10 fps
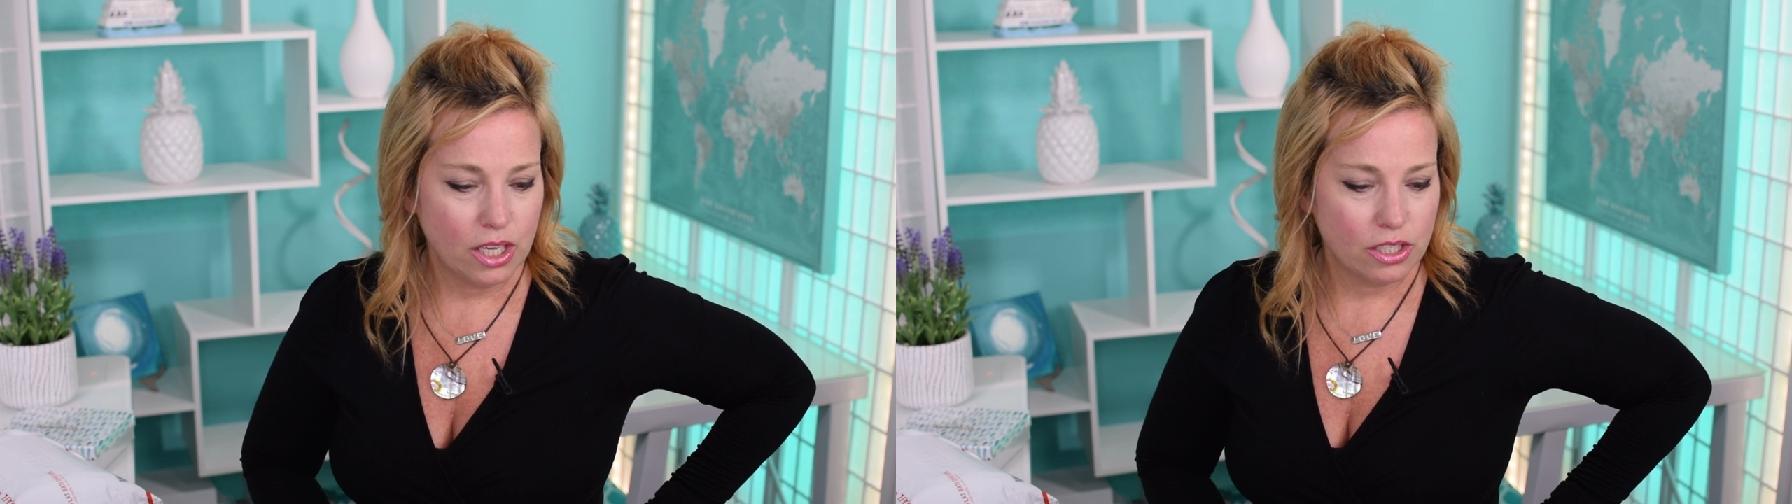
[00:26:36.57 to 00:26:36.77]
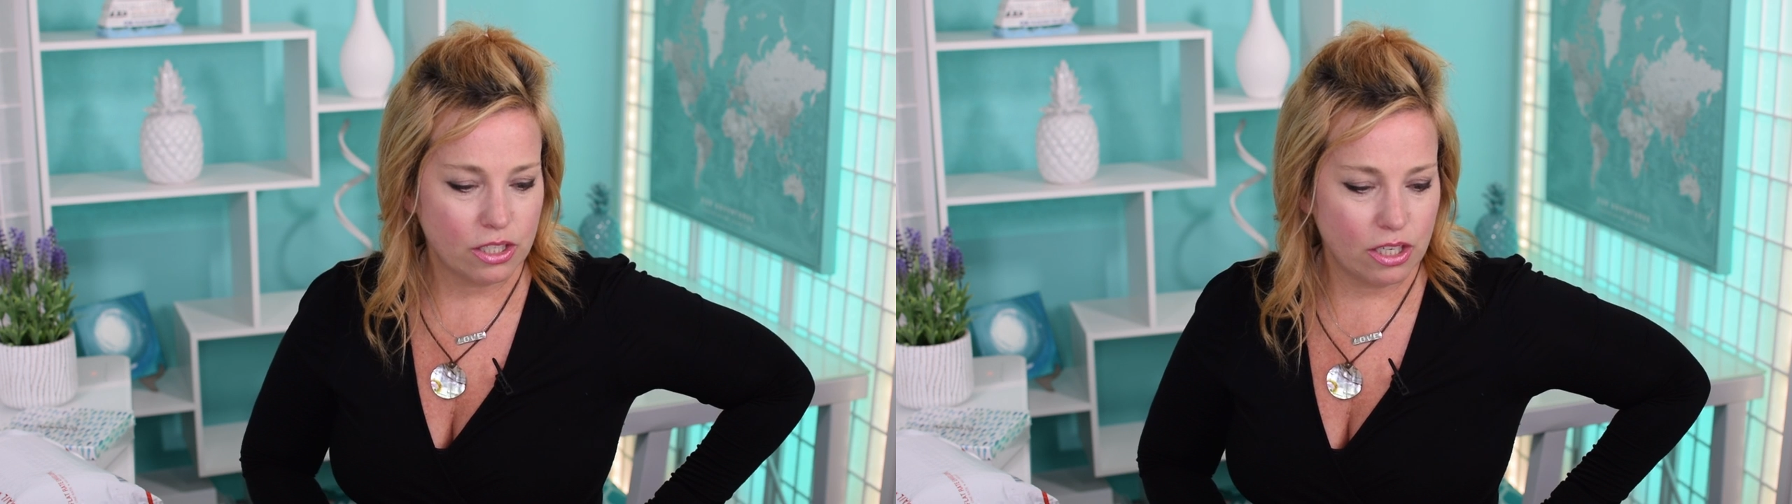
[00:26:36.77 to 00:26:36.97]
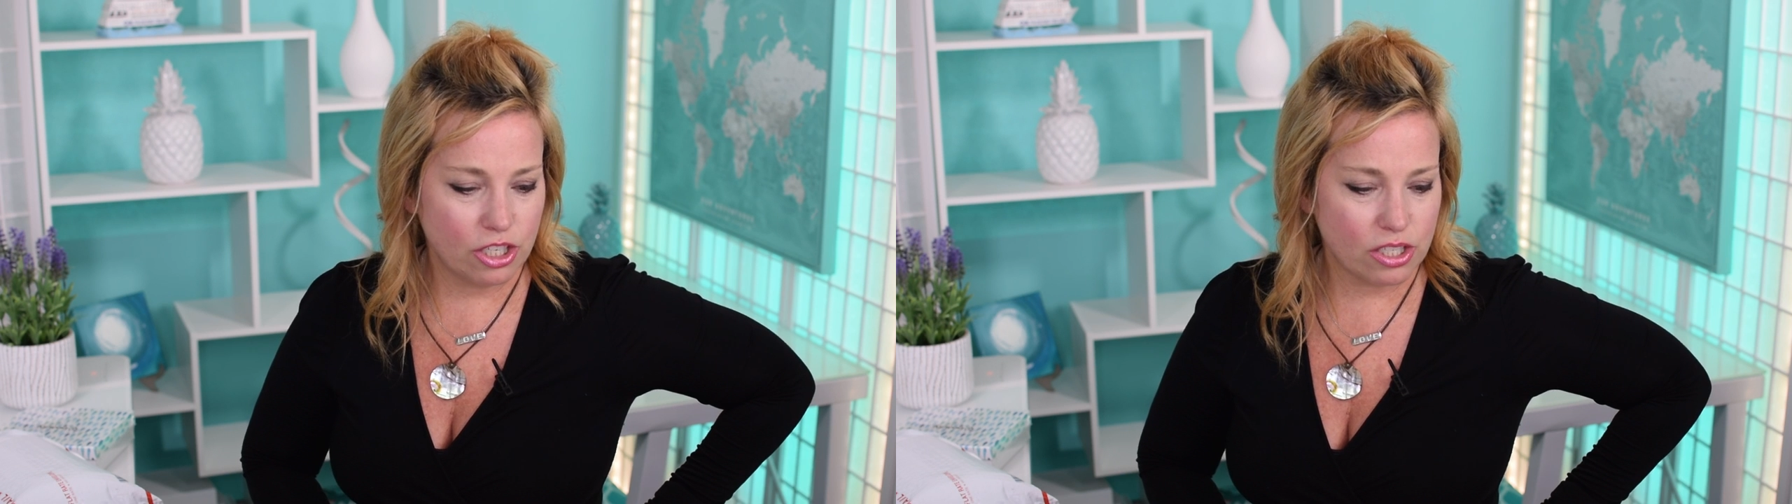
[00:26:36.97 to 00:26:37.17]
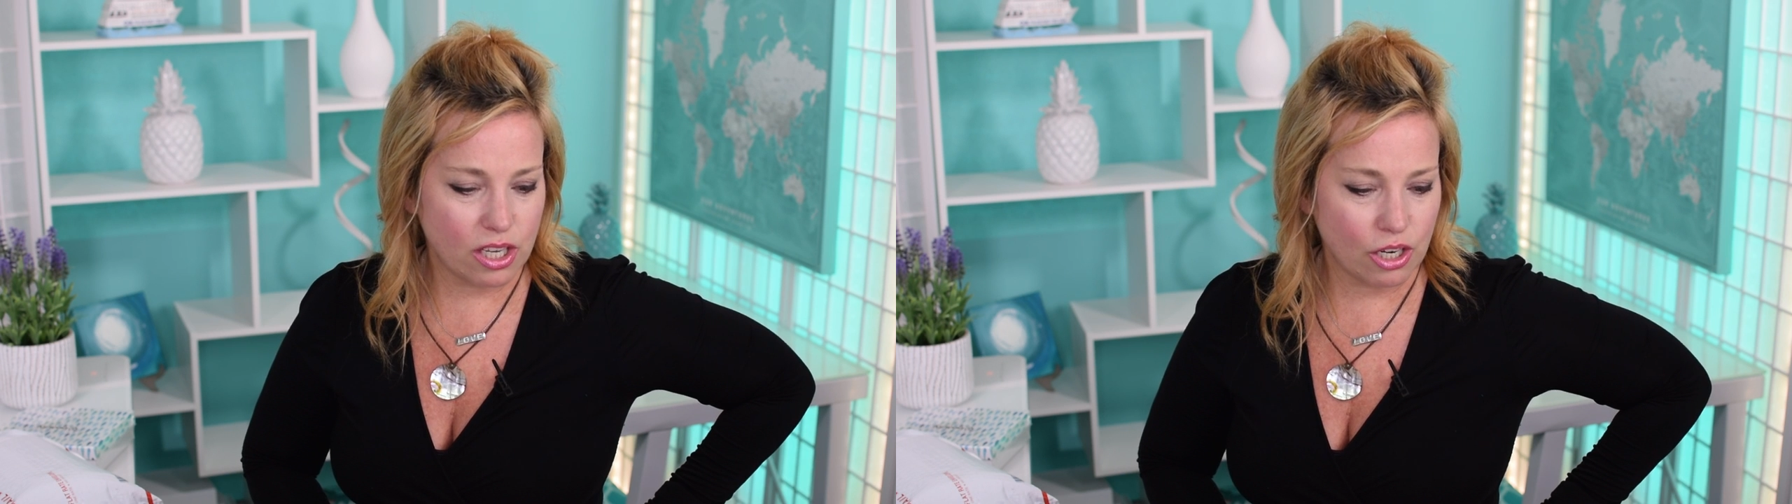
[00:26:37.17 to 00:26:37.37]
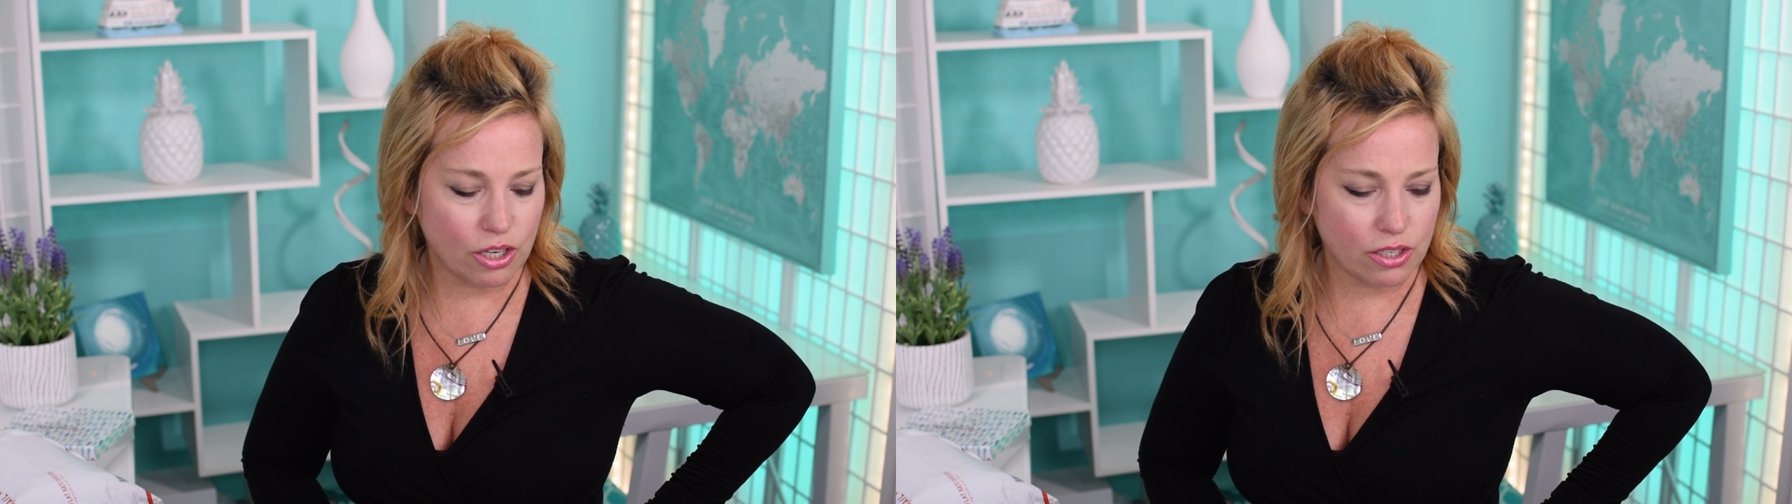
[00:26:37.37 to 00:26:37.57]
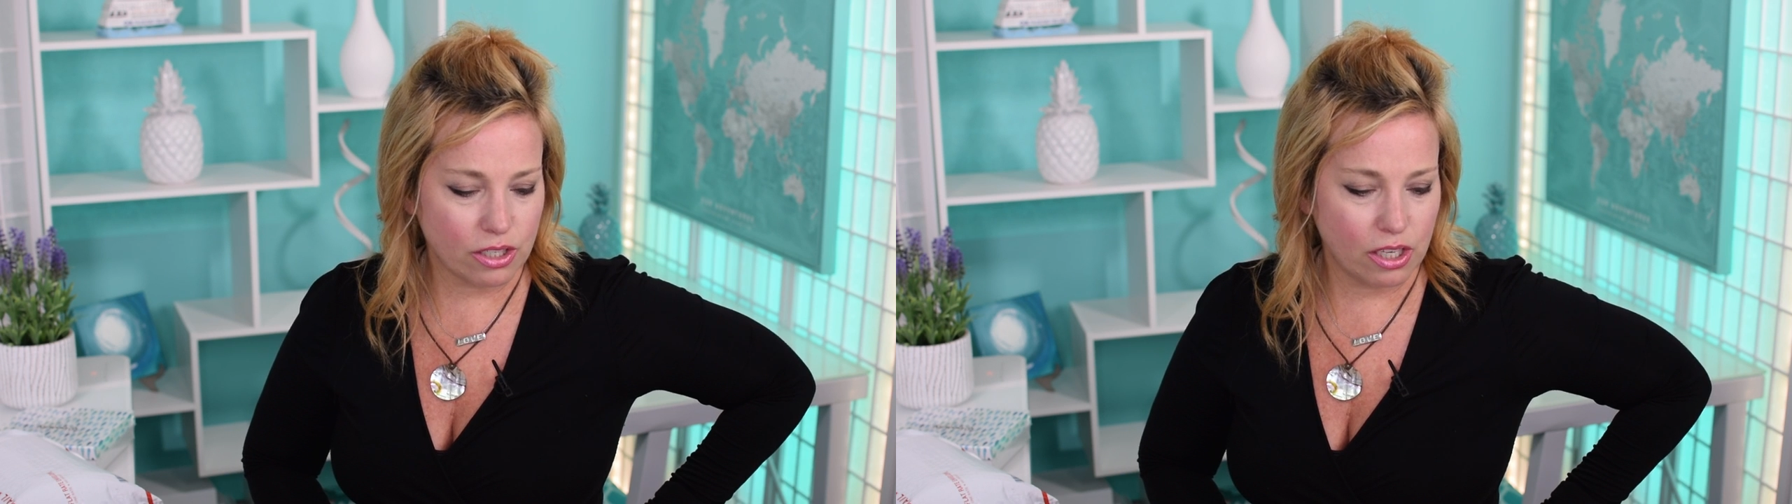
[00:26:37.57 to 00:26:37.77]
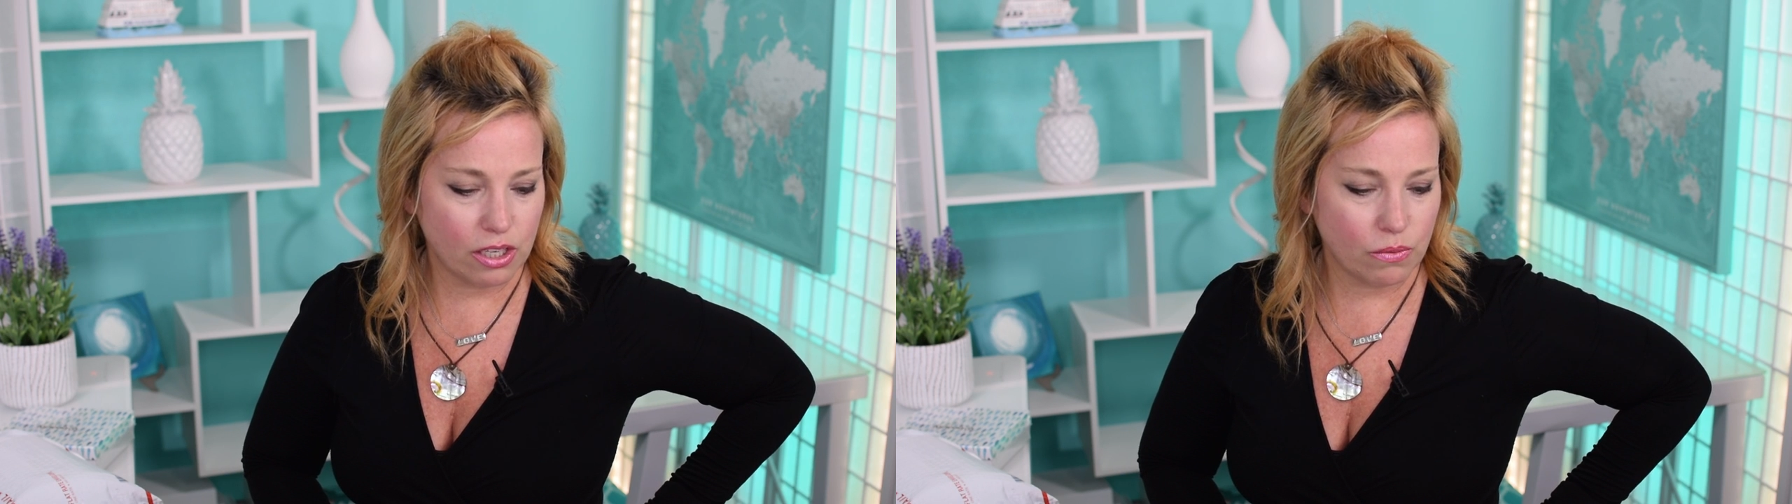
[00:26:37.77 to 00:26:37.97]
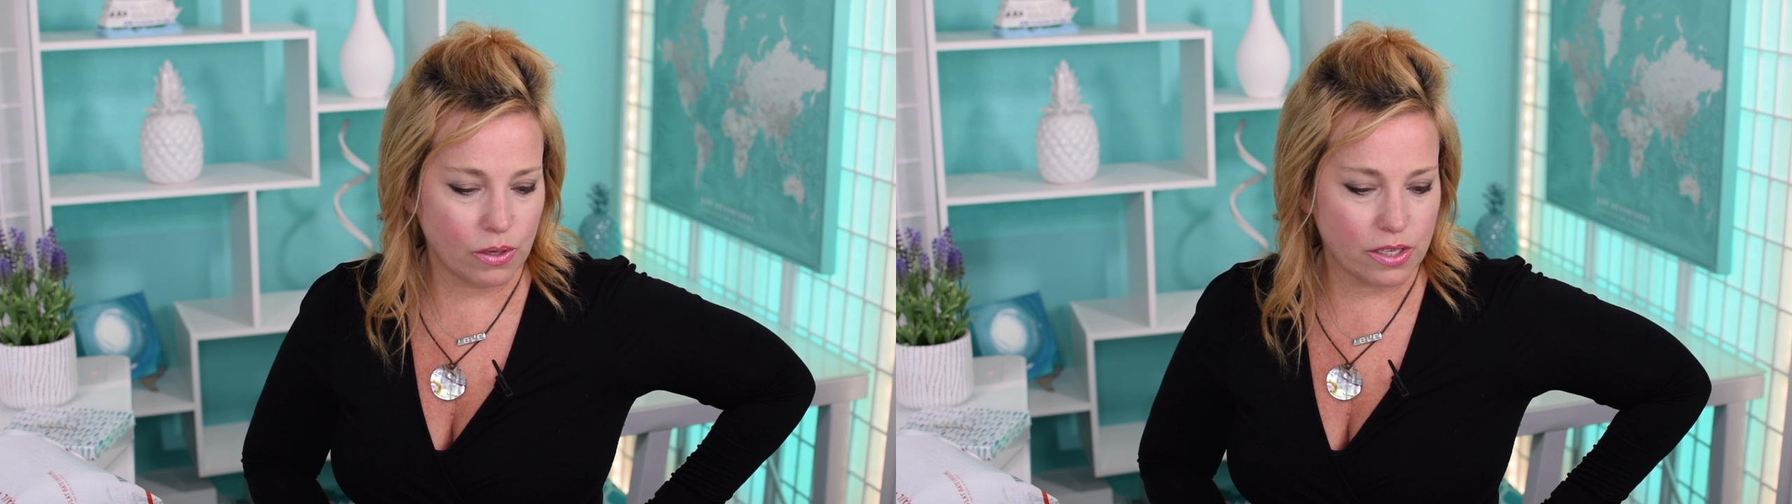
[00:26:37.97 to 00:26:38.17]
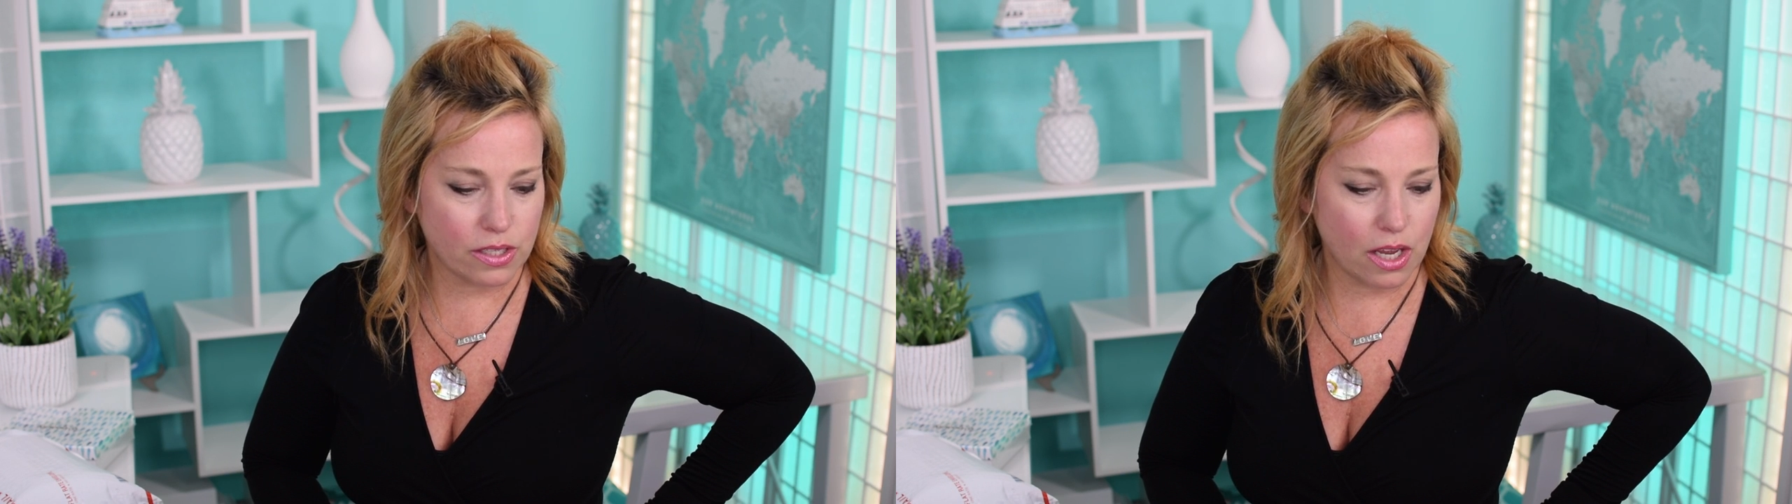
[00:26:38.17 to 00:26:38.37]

Denisha said her kit was